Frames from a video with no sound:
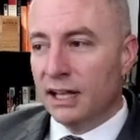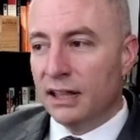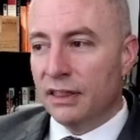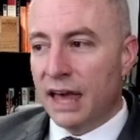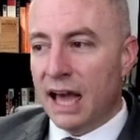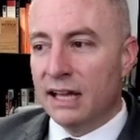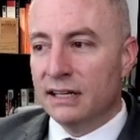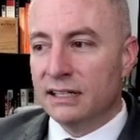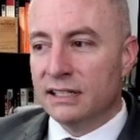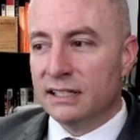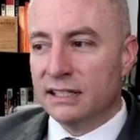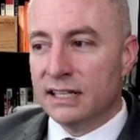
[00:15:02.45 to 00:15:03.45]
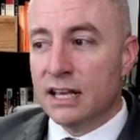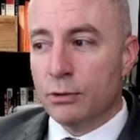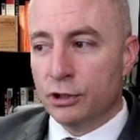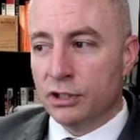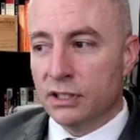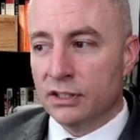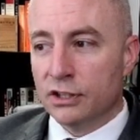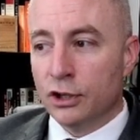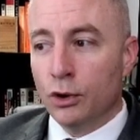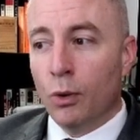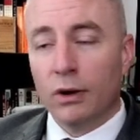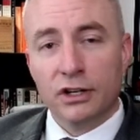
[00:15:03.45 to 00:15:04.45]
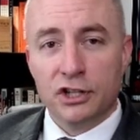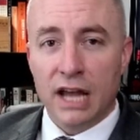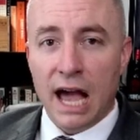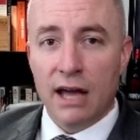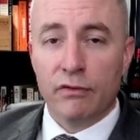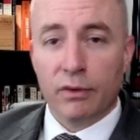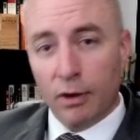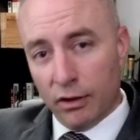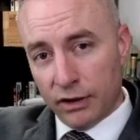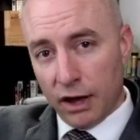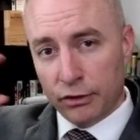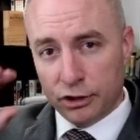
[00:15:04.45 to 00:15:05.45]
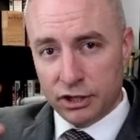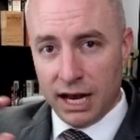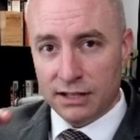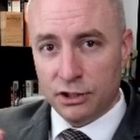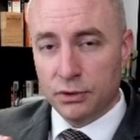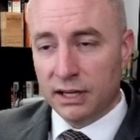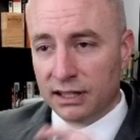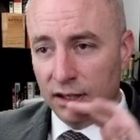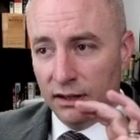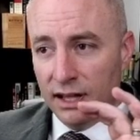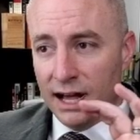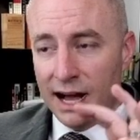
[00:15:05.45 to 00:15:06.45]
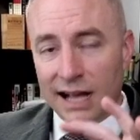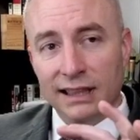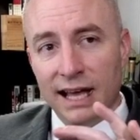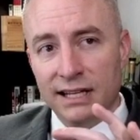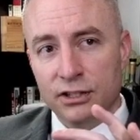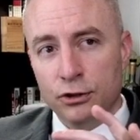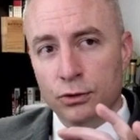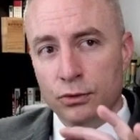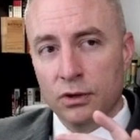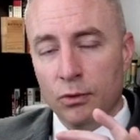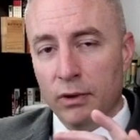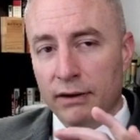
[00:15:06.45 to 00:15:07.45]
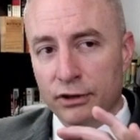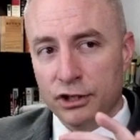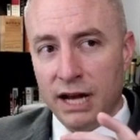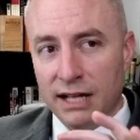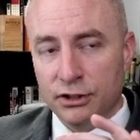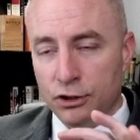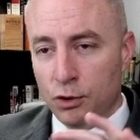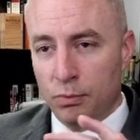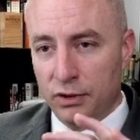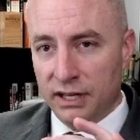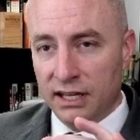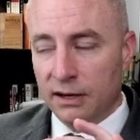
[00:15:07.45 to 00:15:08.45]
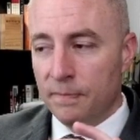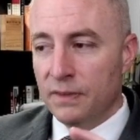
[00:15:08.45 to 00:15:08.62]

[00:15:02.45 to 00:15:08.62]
That distinguishes your chat from all the other chats. You get a little highlight to whatever chats you put in.